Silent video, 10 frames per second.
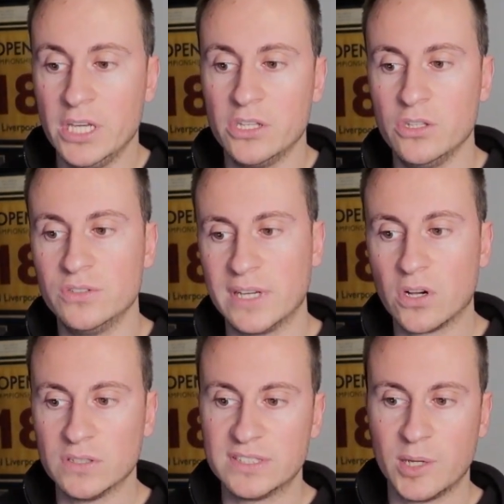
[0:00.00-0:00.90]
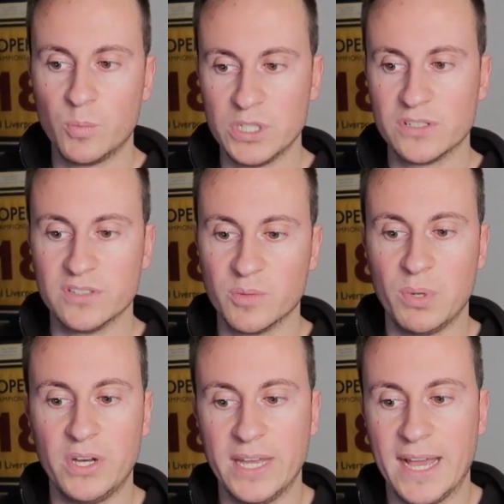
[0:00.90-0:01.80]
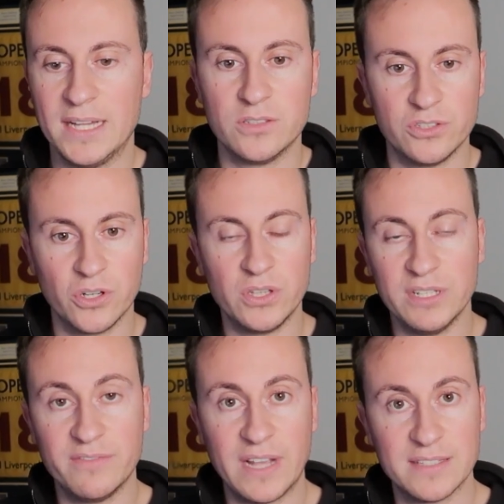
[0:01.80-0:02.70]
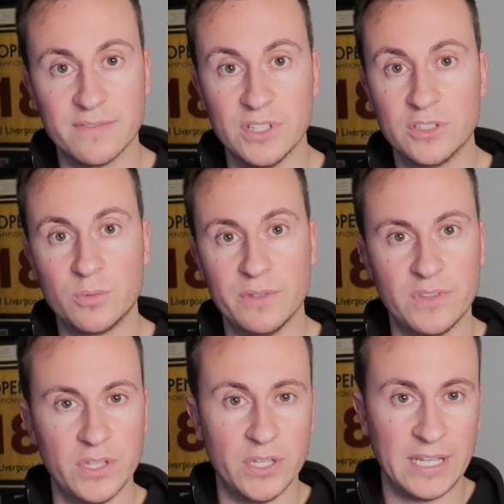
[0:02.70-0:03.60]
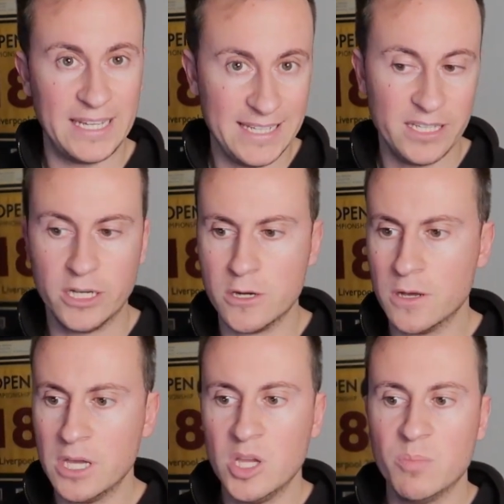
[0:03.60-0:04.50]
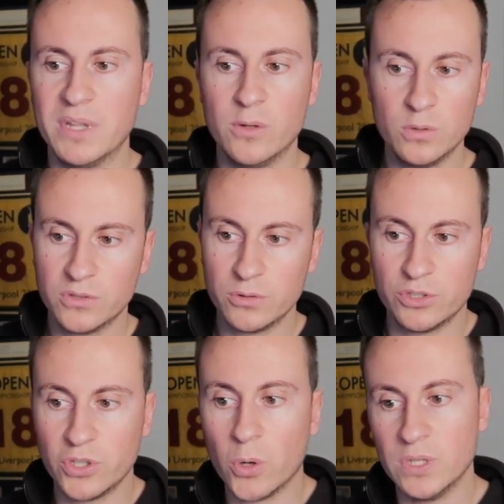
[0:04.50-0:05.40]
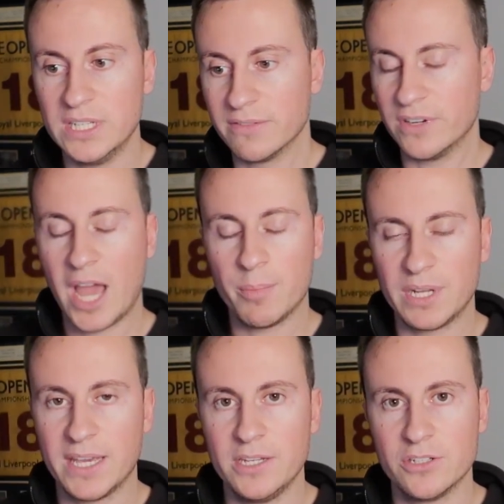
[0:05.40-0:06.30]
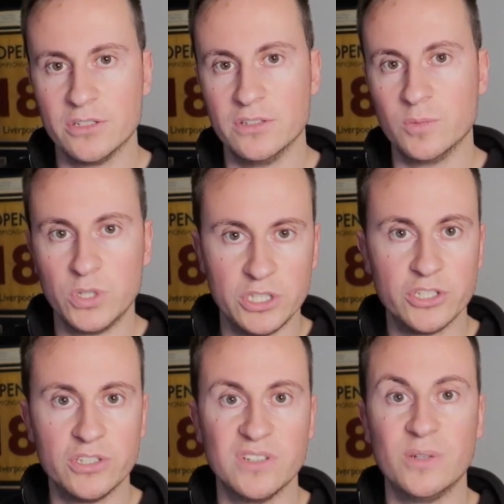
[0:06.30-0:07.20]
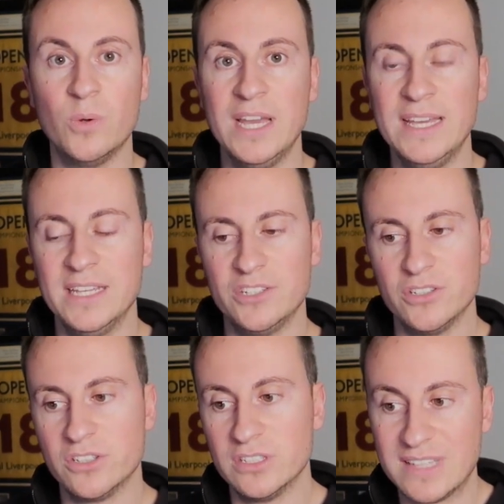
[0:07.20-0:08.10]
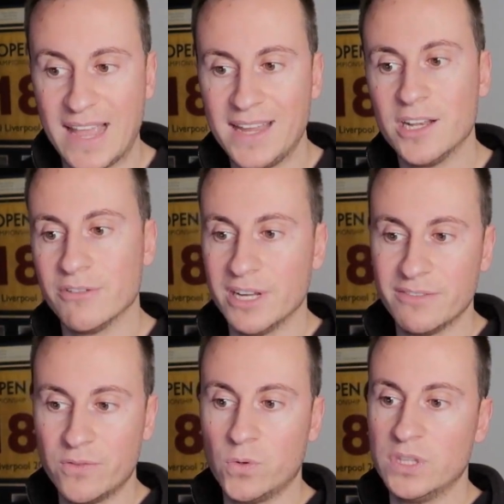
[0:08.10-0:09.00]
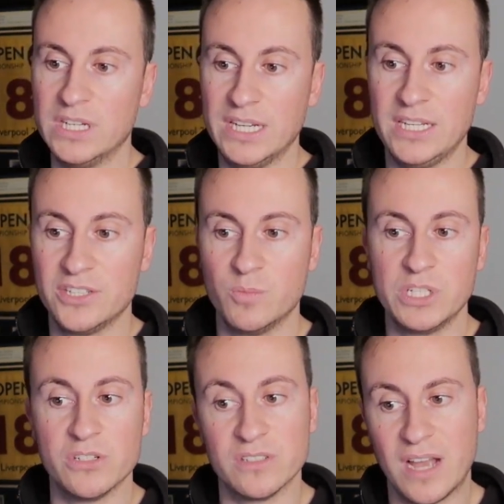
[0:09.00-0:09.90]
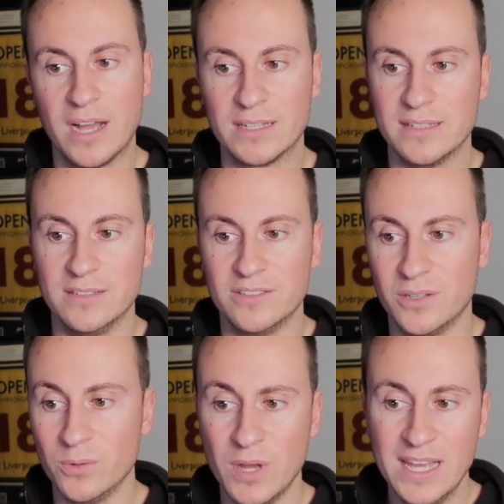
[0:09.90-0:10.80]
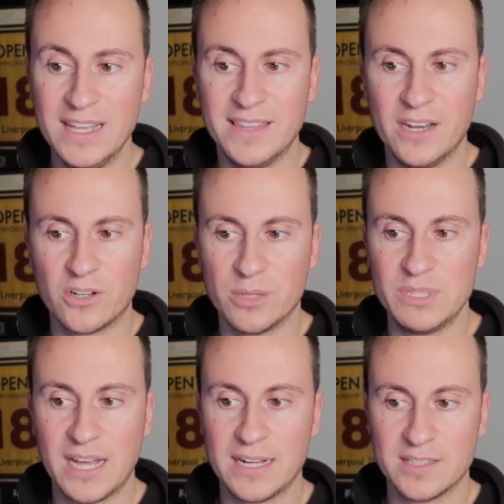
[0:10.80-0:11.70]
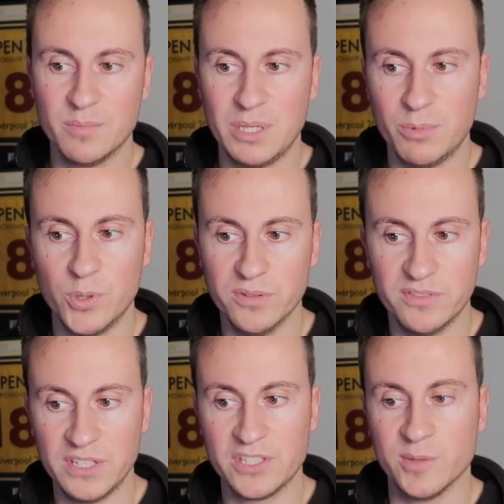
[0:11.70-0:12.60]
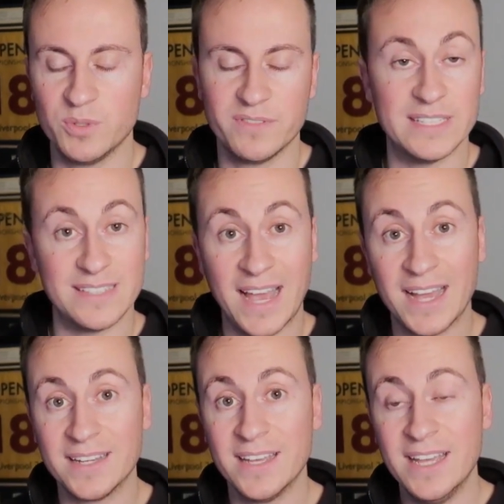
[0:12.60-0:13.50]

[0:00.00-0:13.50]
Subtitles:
Use that content which the supplier had to show the effectiveness with the heat gun, but then also show the different applications. And what you should do is you should tailor it for the niche in which you're targeting. So they're not going to be targeting people who are fishing with this ad.